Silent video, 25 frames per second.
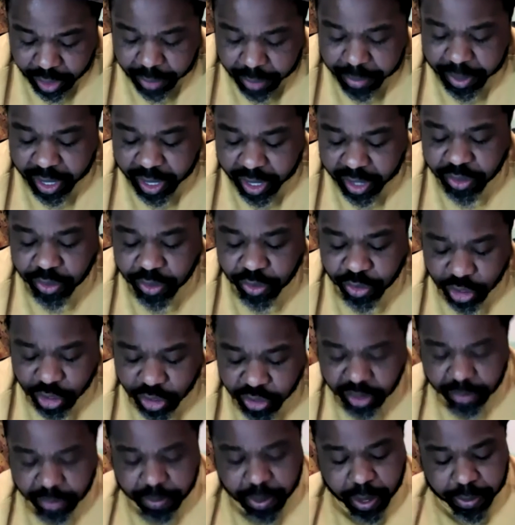And because New
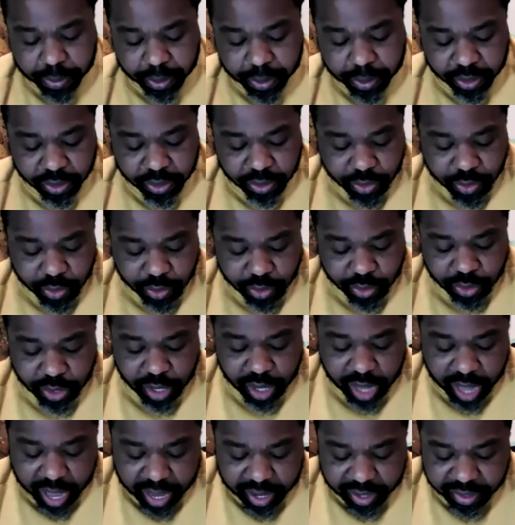Jersey Public Schools
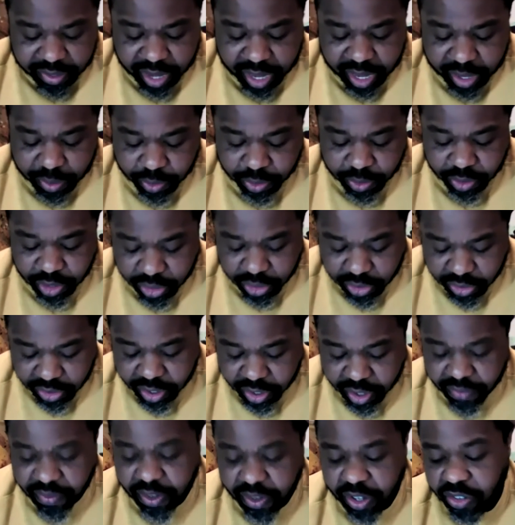had its annual teachers
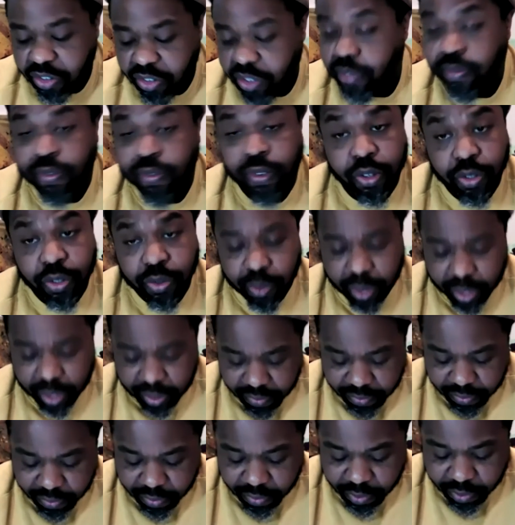convention the first week of
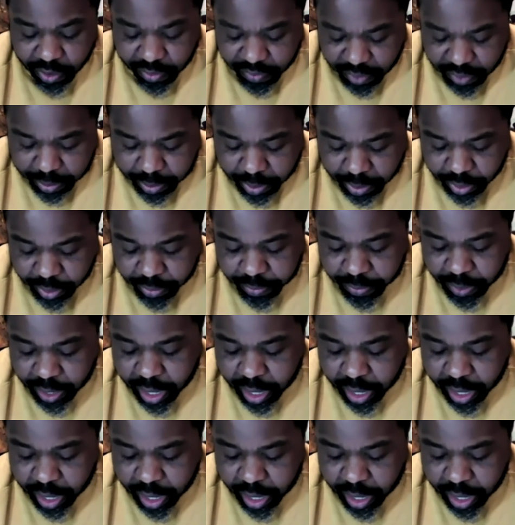November,